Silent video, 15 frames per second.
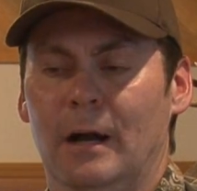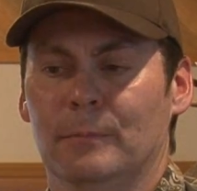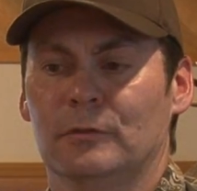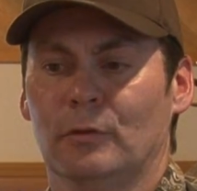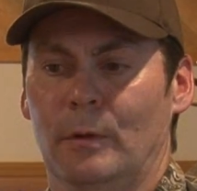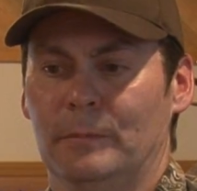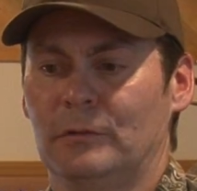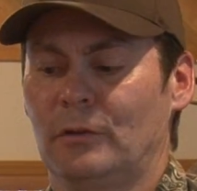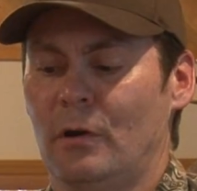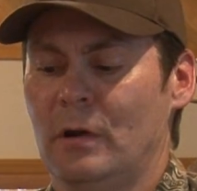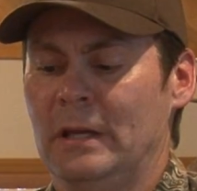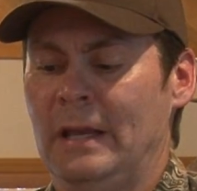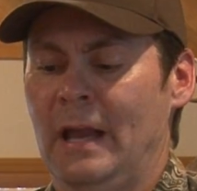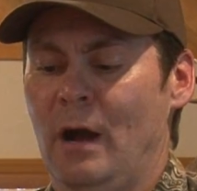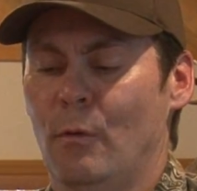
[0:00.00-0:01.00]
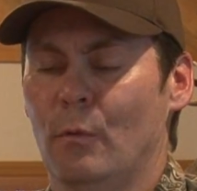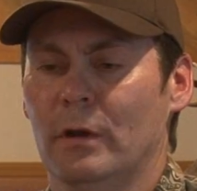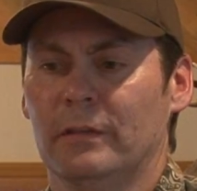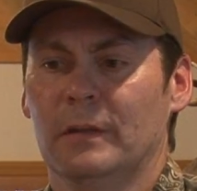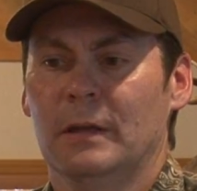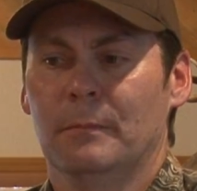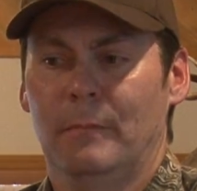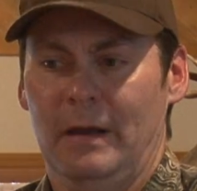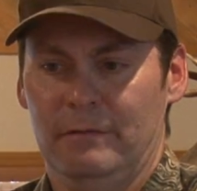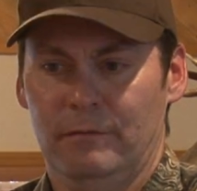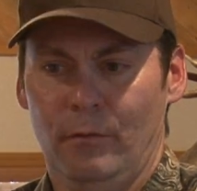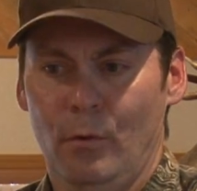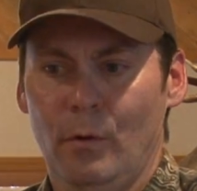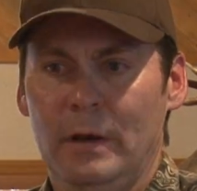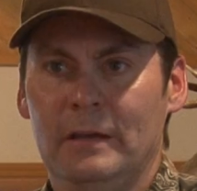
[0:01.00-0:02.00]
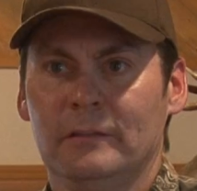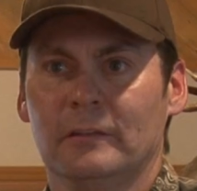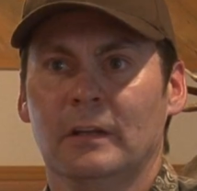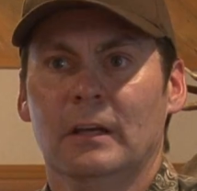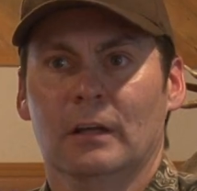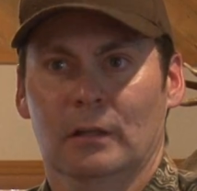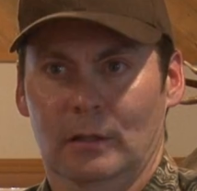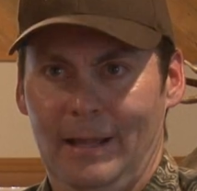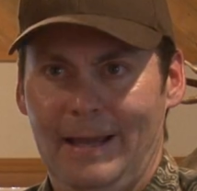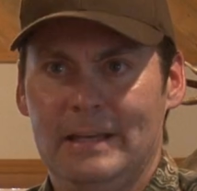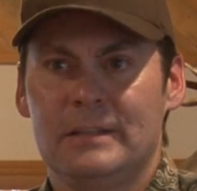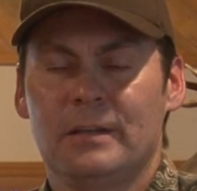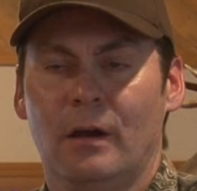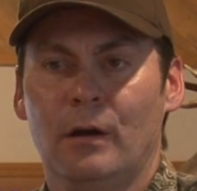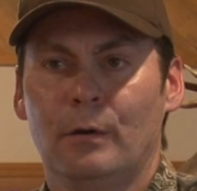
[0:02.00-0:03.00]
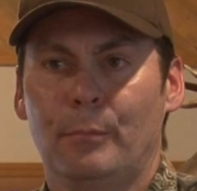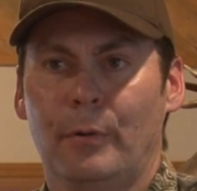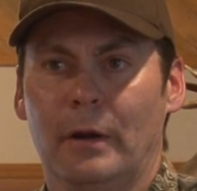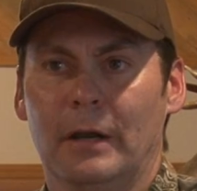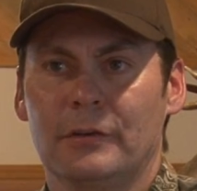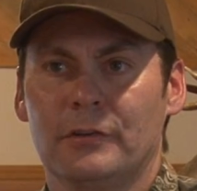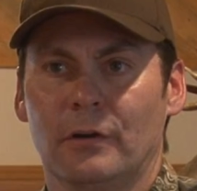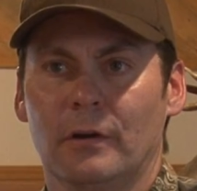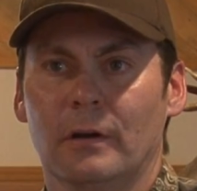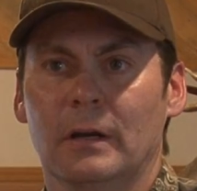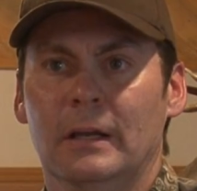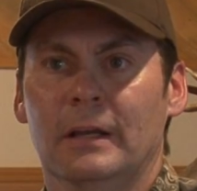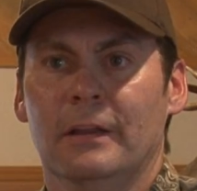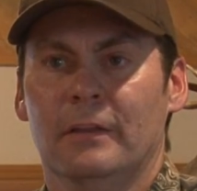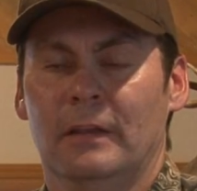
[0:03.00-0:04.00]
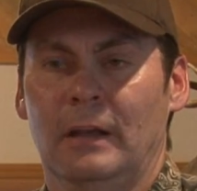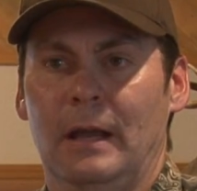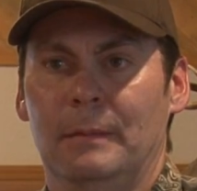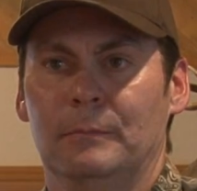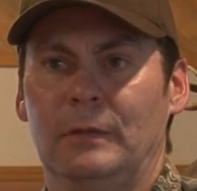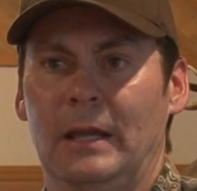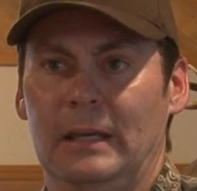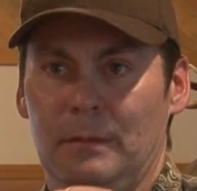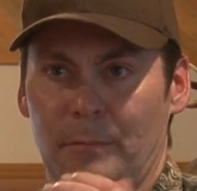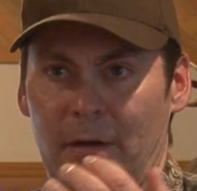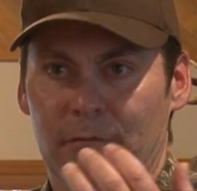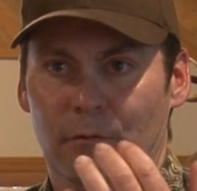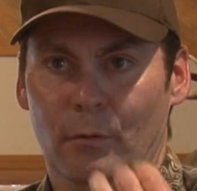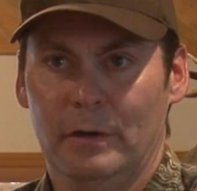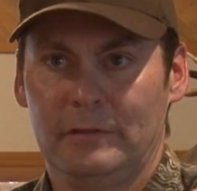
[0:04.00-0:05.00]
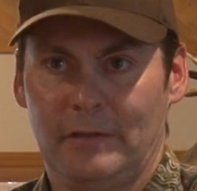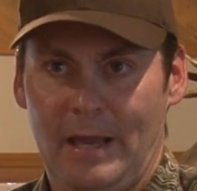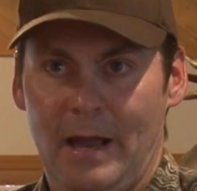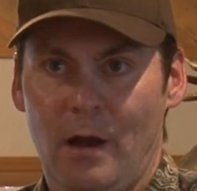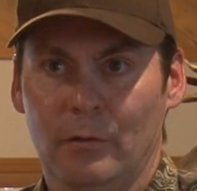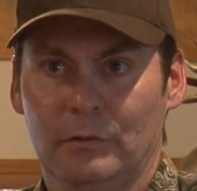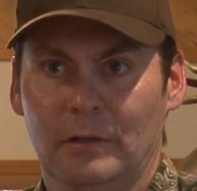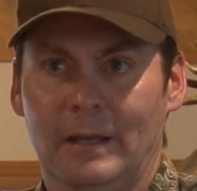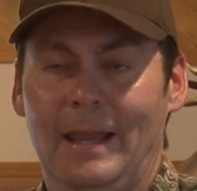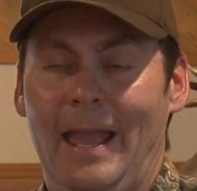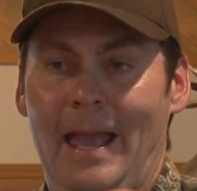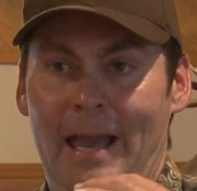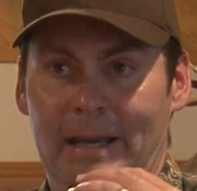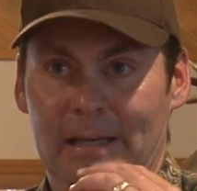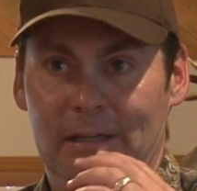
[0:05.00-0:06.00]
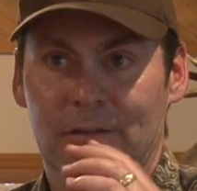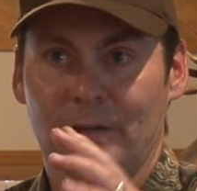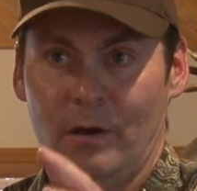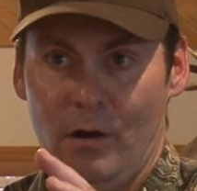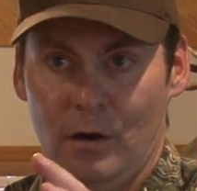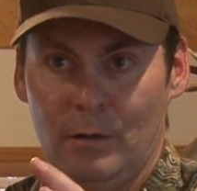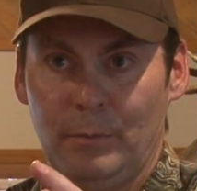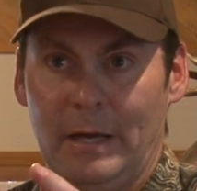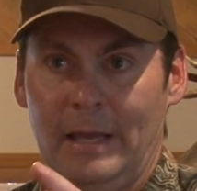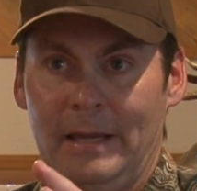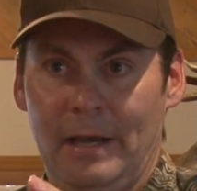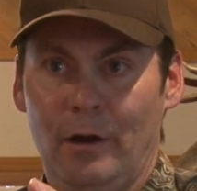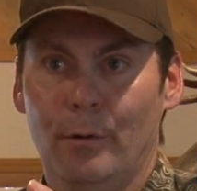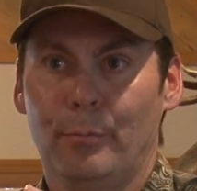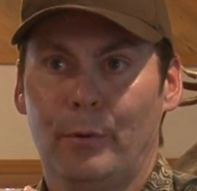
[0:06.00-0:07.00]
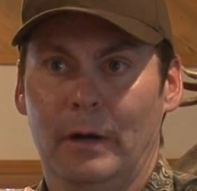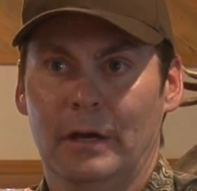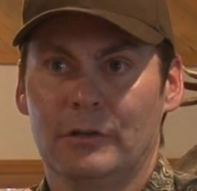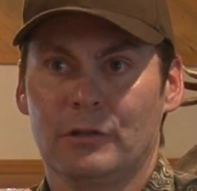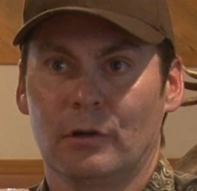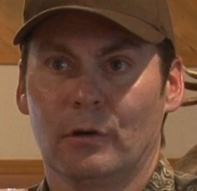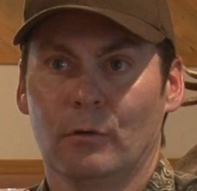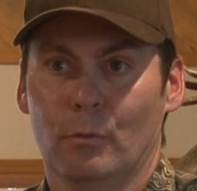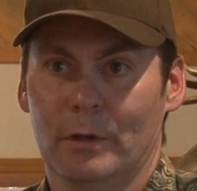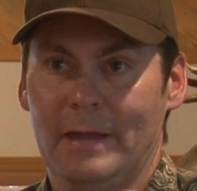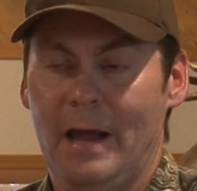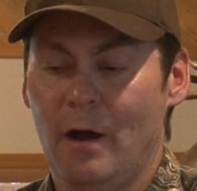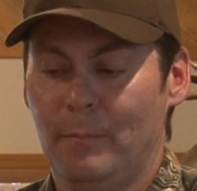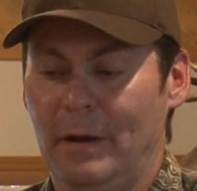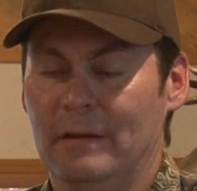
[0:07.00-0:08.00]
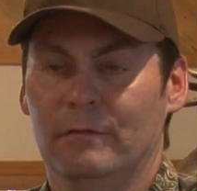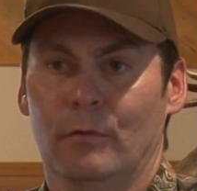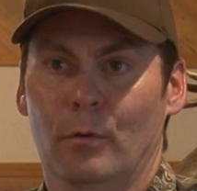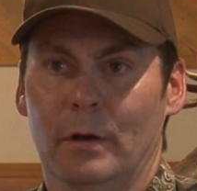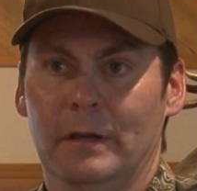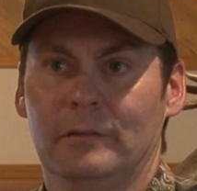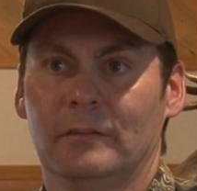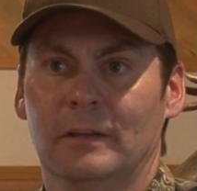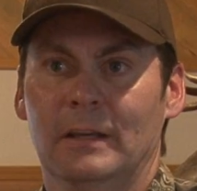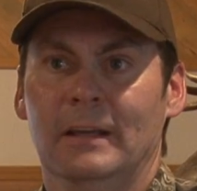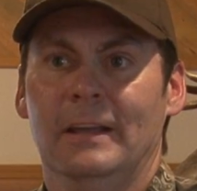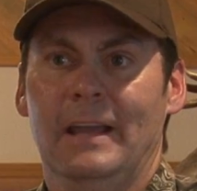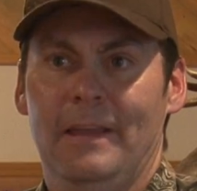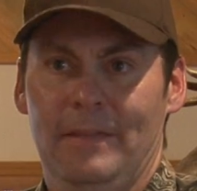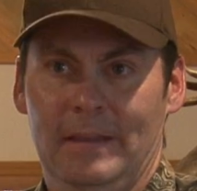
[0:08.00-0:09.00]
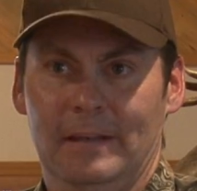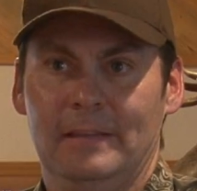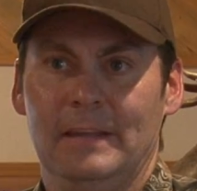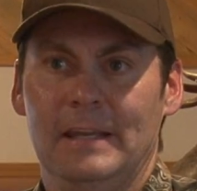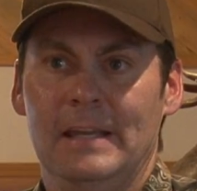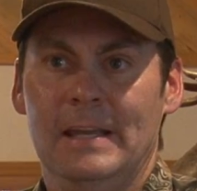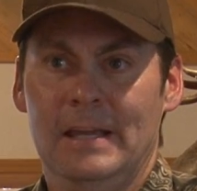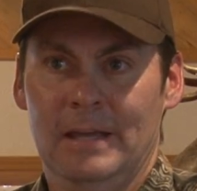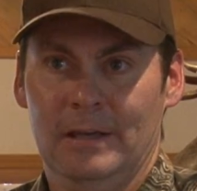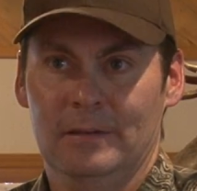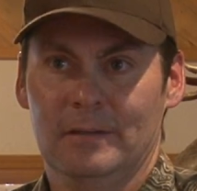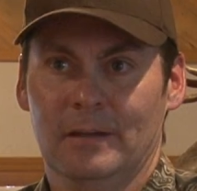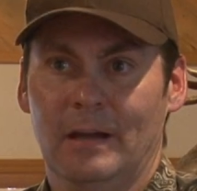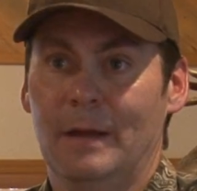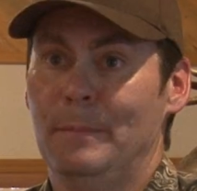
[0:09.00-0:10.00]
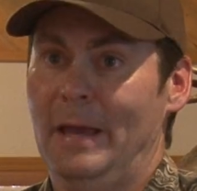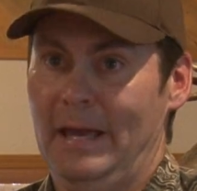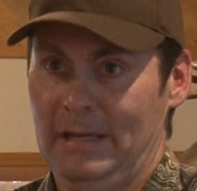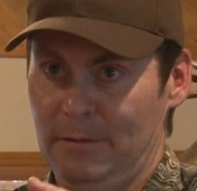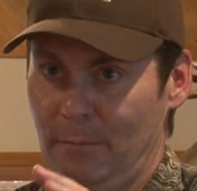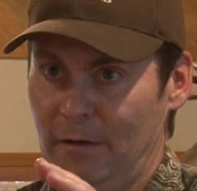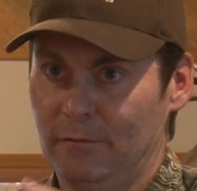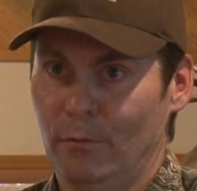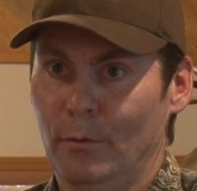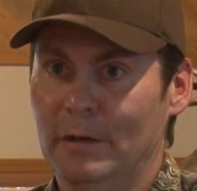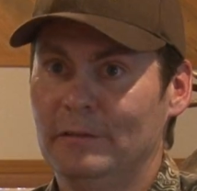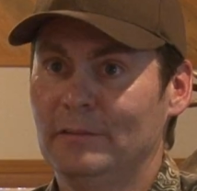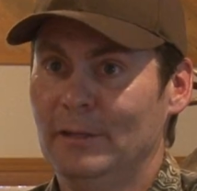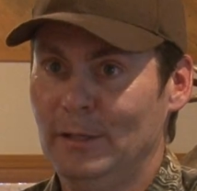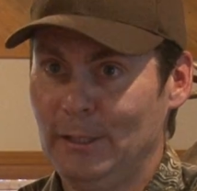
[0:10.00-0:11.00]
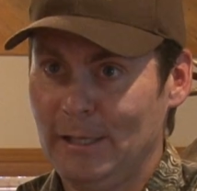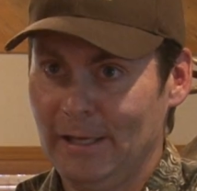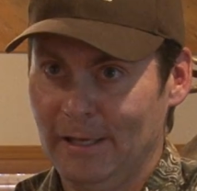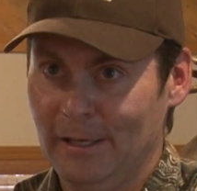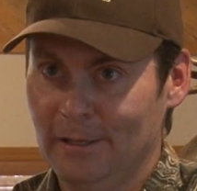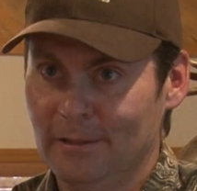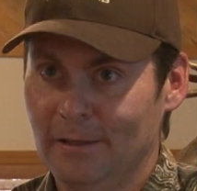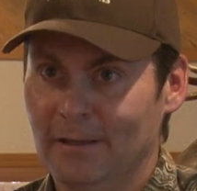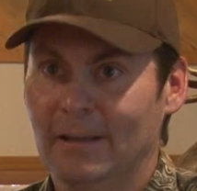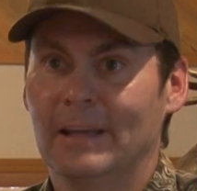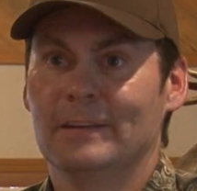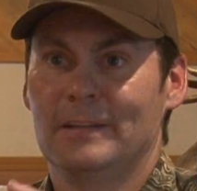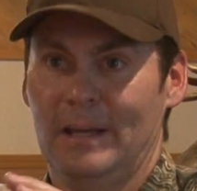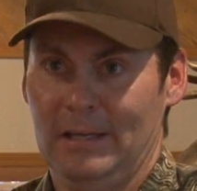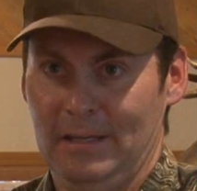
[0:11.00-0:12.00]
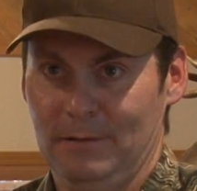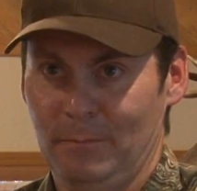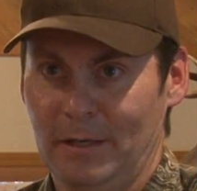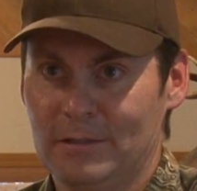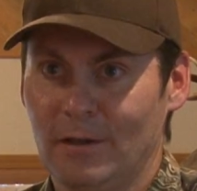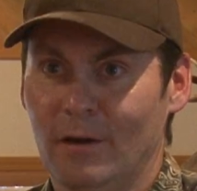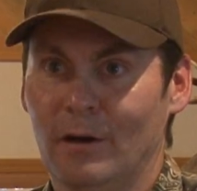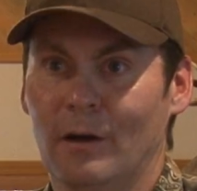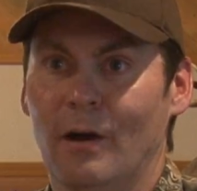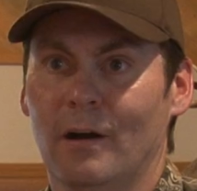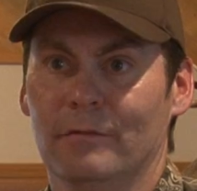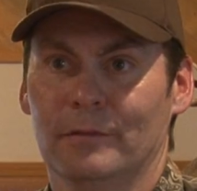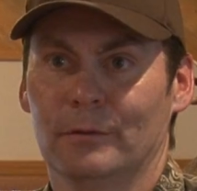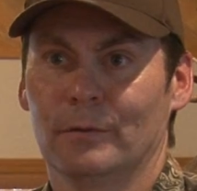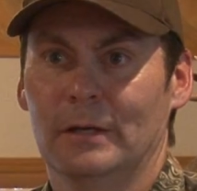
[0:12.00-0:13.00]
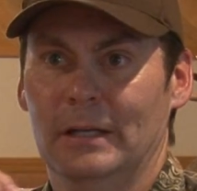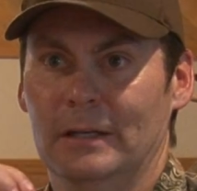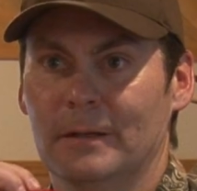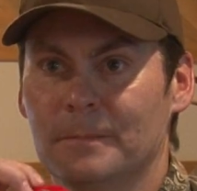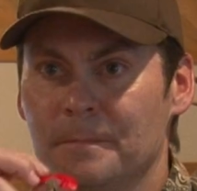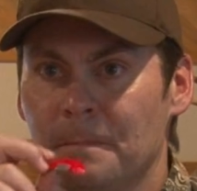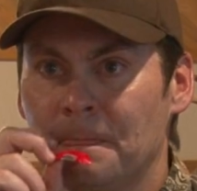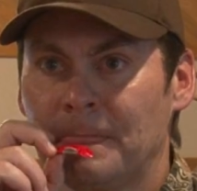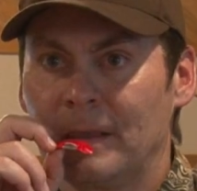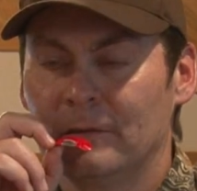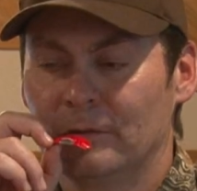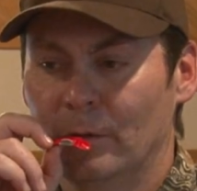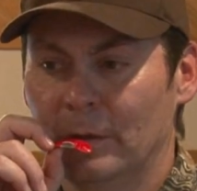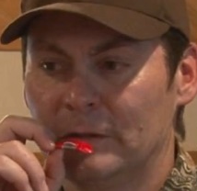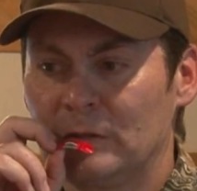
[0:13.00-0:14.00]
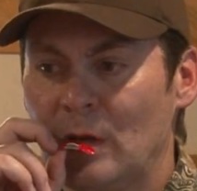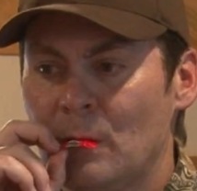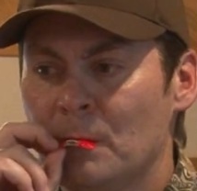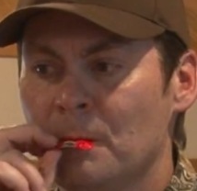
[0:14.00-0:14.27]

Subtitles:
So I'm starting out with my voice, light tongue pressure, then I'm taking my voice out, adding tongue and air pressure without my voice, and then at the end, I'm adding my voice in again and taking my tongue off the reed. So it's...